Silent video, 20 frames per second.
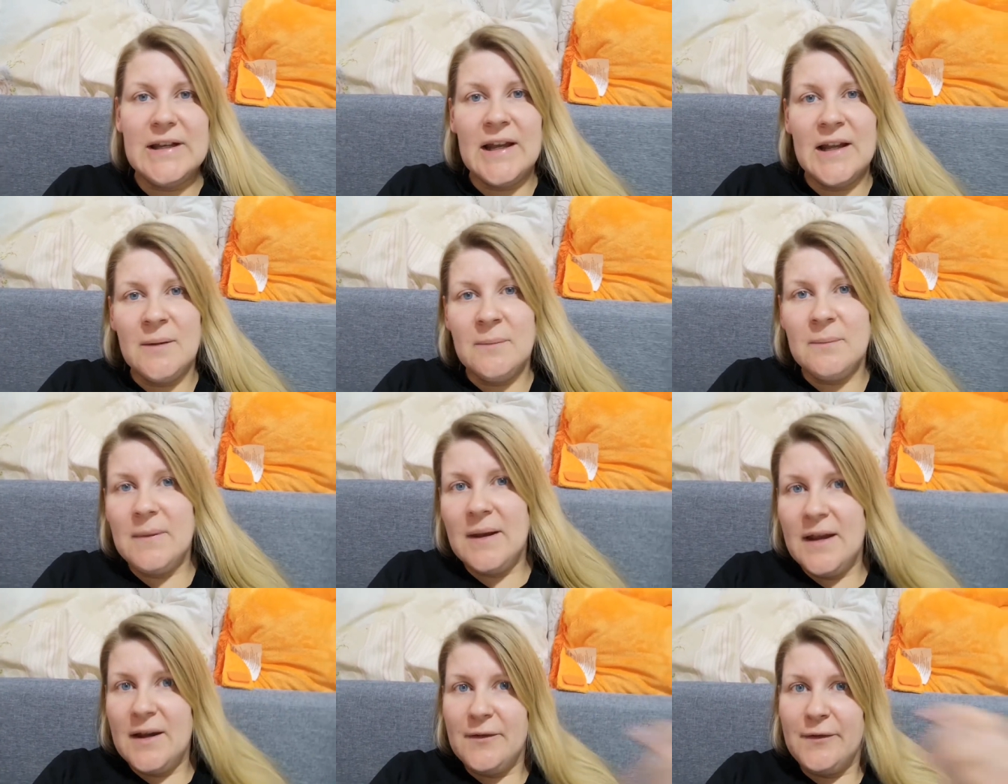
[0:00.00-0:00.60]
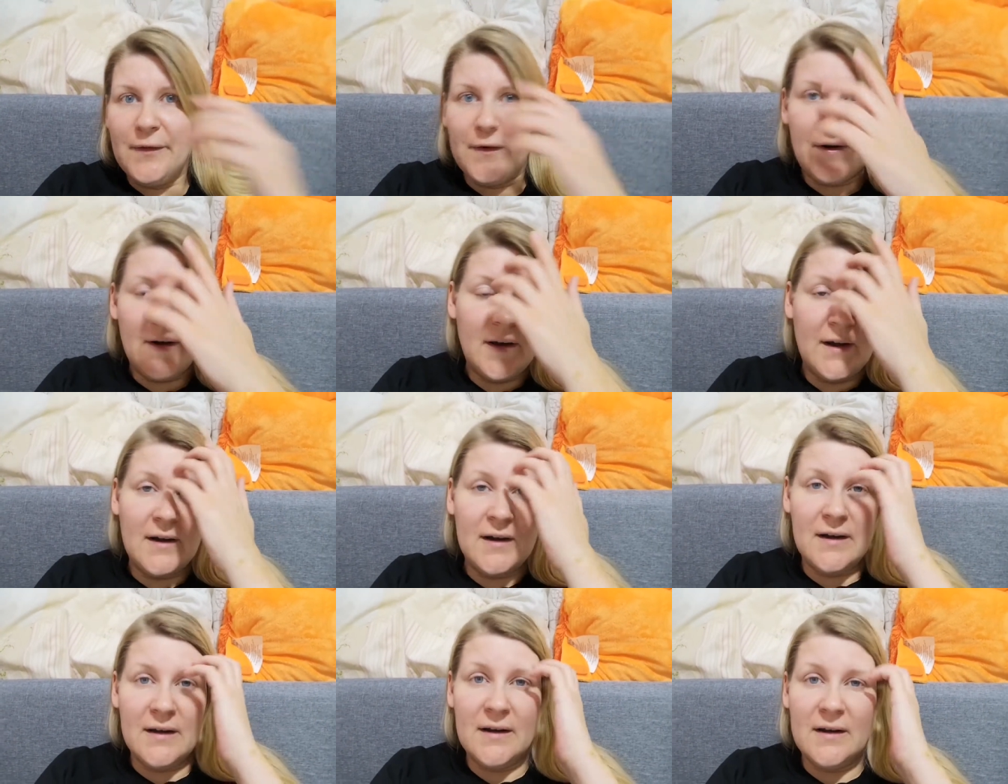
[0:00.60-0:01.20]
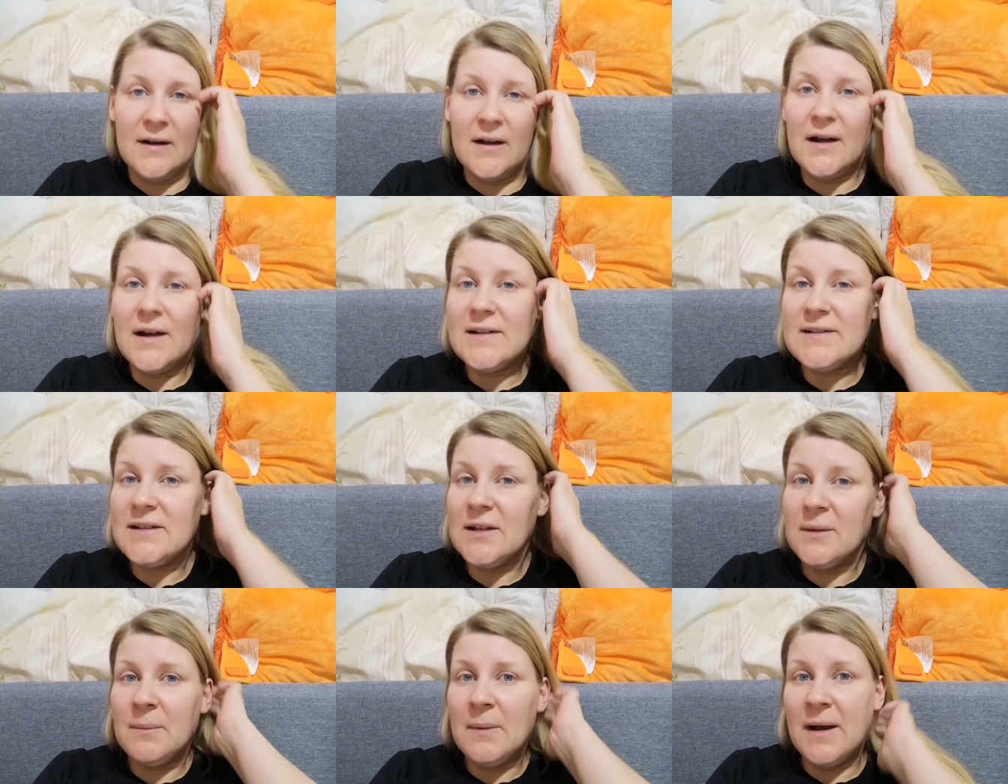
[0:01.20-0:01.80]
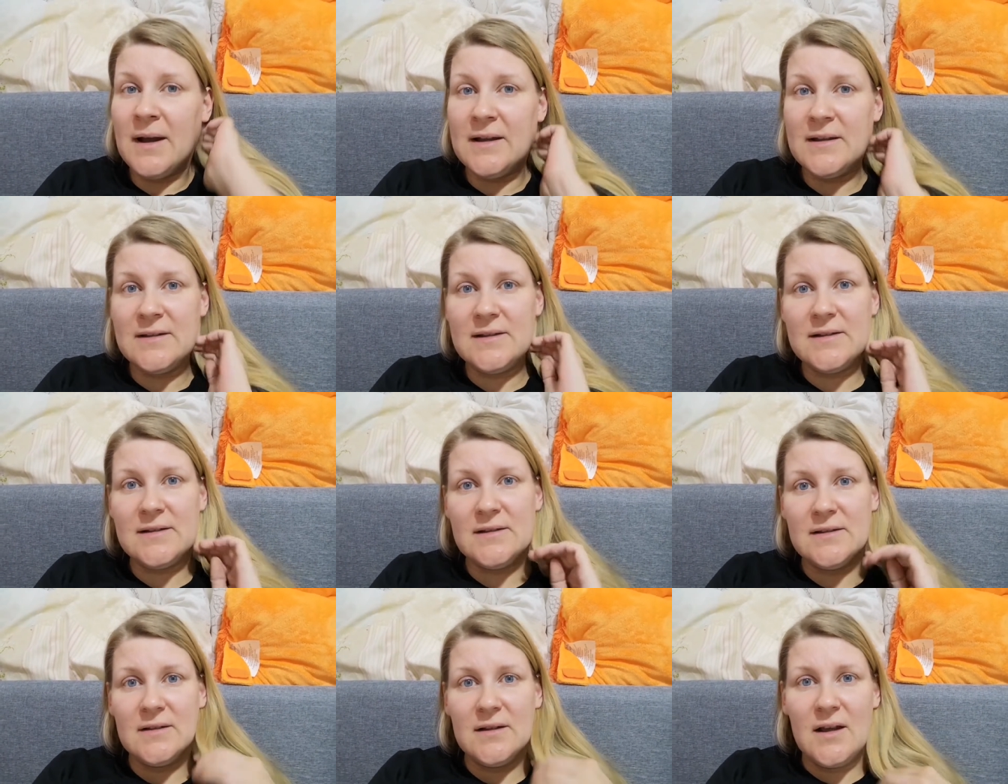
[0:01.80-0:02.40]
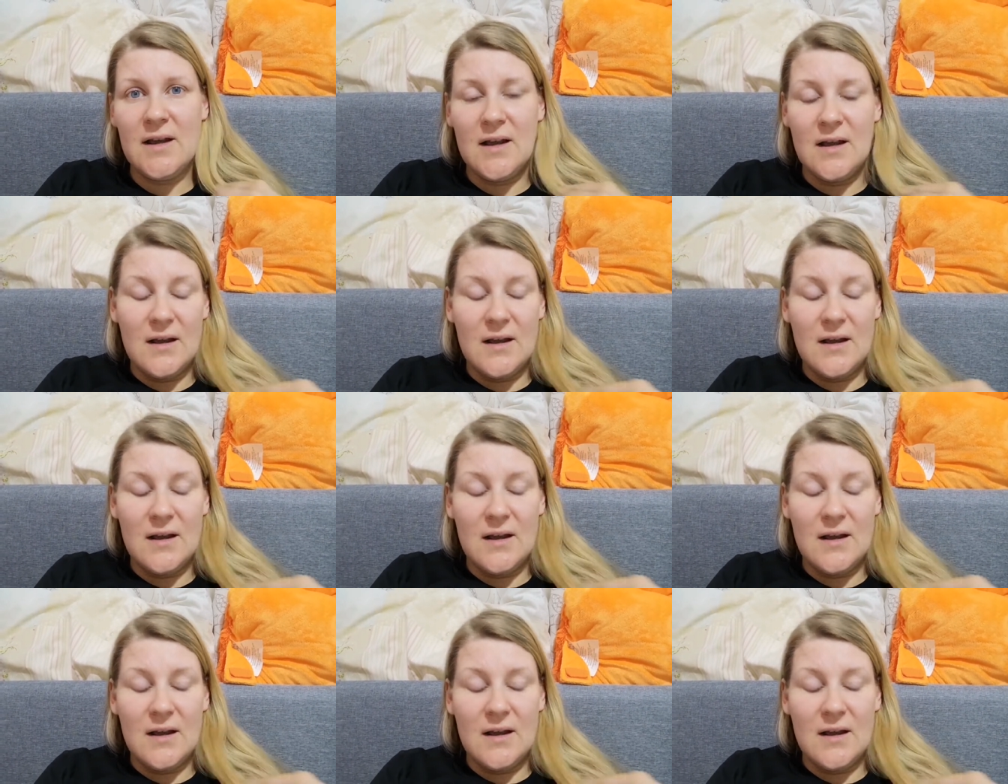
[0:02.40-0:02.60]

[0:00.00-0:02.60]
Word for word: can make for her customize.